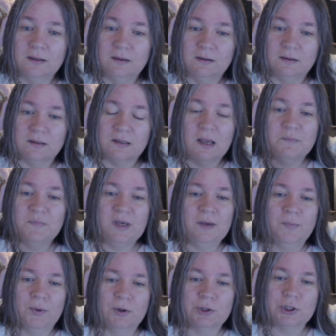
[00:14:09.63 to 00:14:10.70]
some
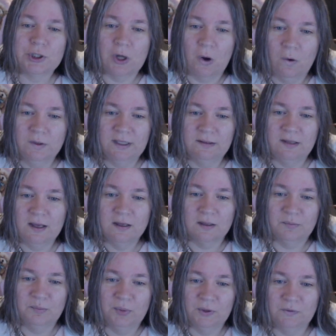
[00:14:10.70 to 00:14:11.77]
people show that they
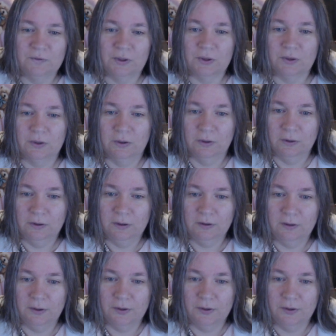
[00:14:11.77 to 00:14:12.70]
can put their hook